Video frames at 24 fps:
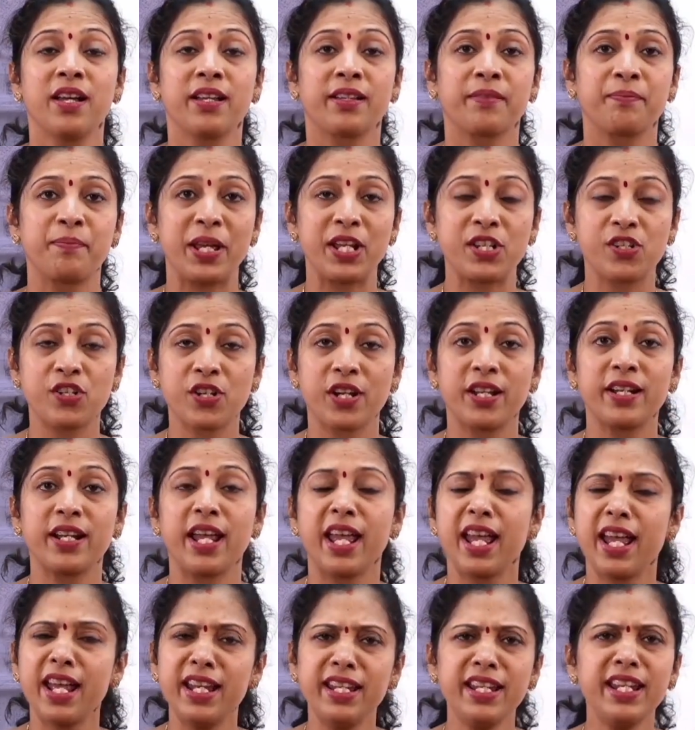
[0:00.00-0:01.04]
measure
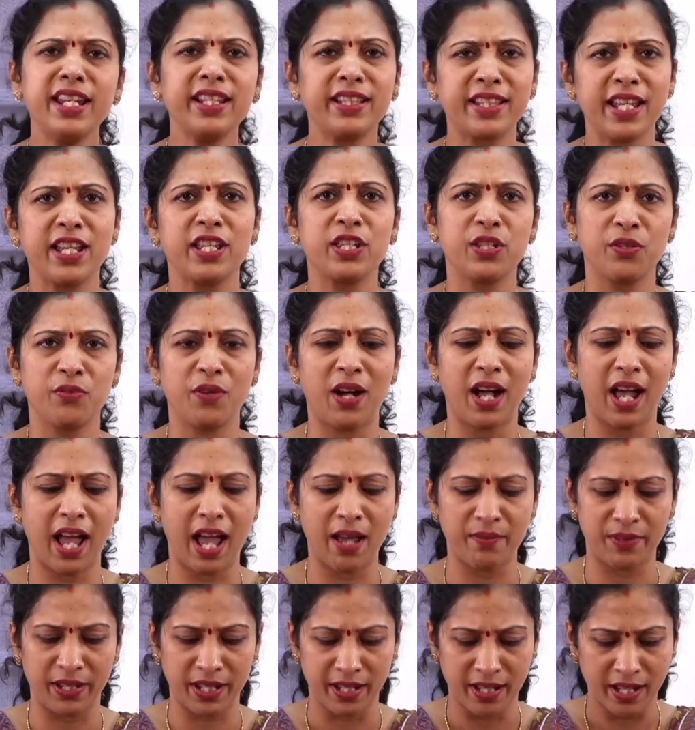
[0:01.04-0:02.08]
anything you are
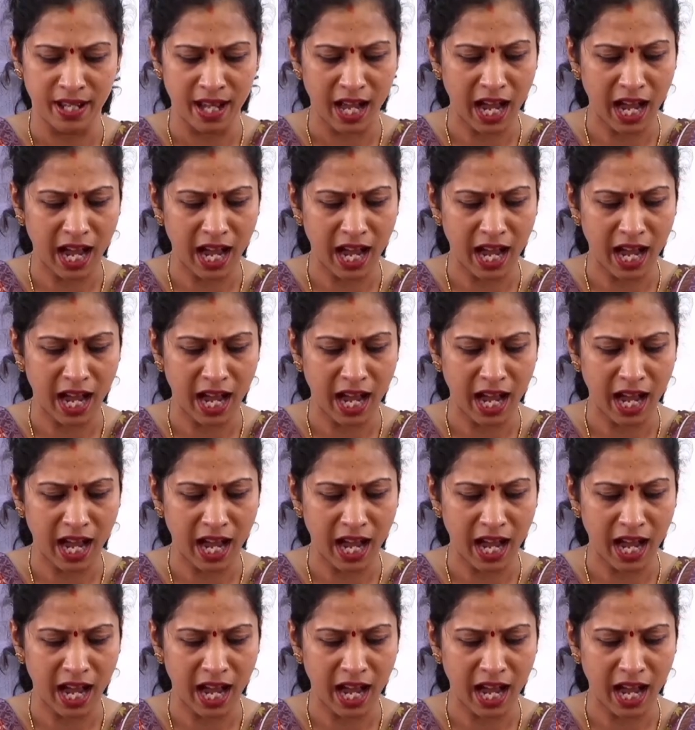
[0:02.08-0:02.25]
having.